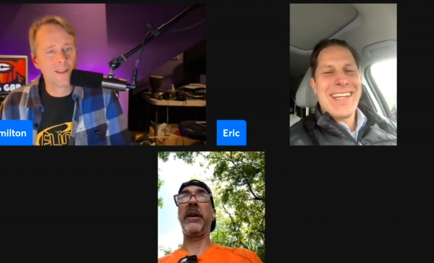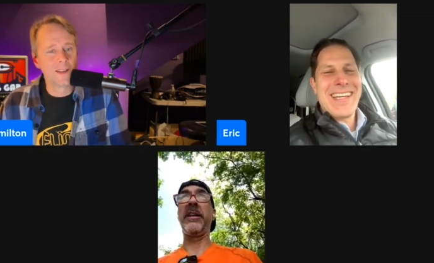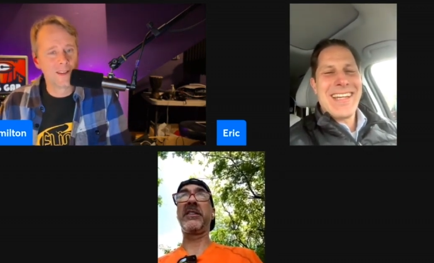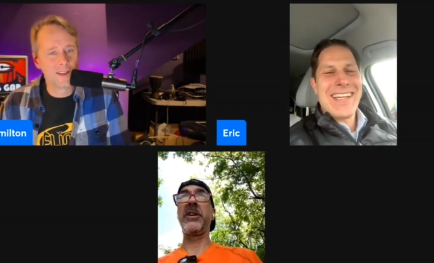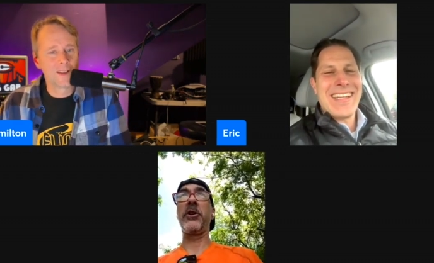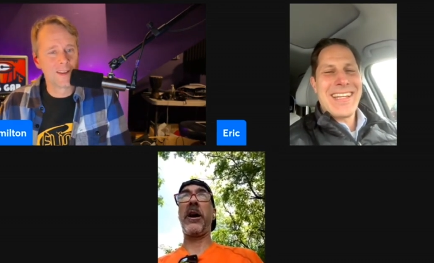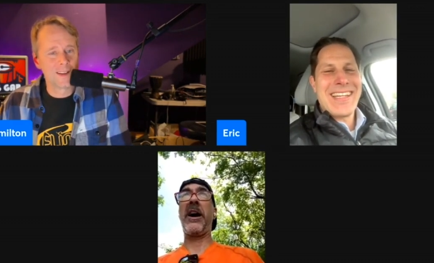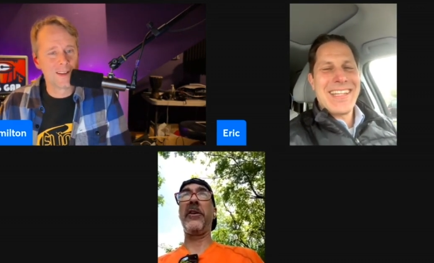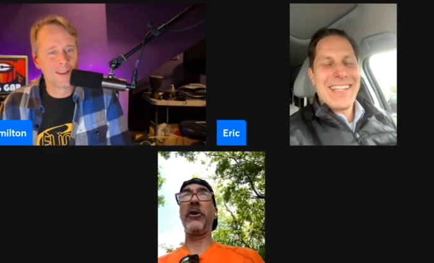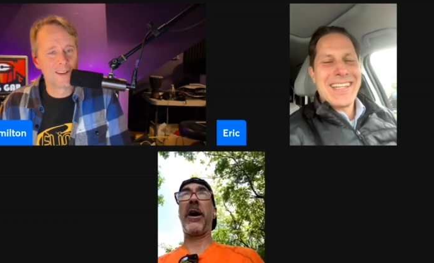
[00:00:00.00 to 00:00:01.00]
Speaker 1: kidding. It
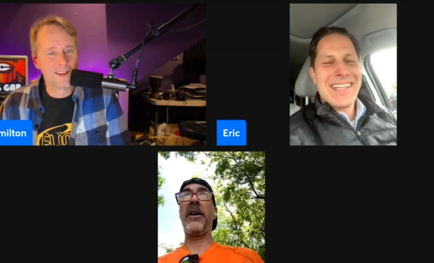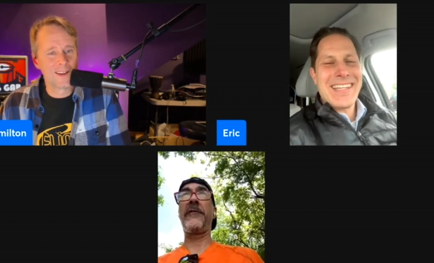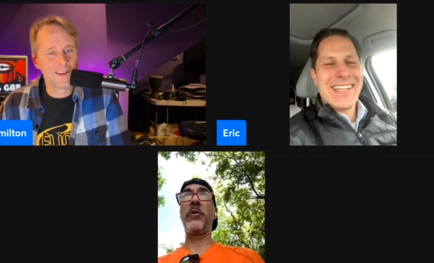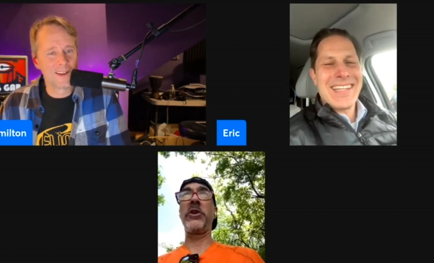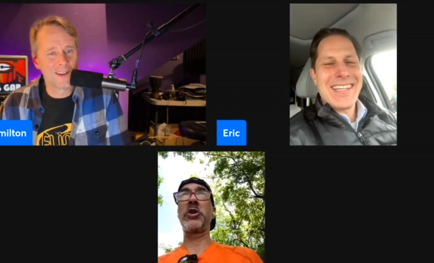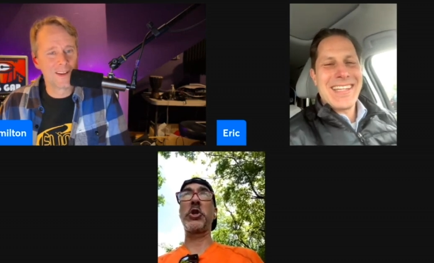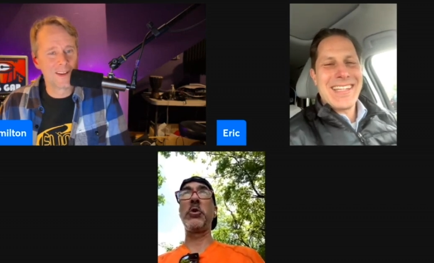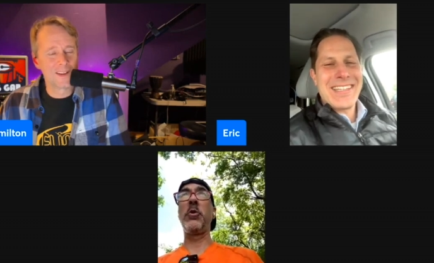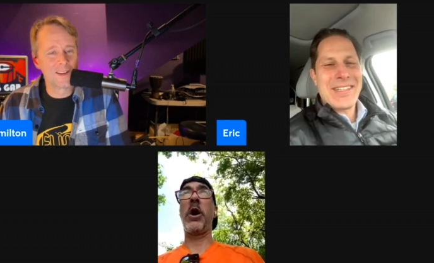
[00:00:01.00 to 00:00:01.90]
said your your iPhone is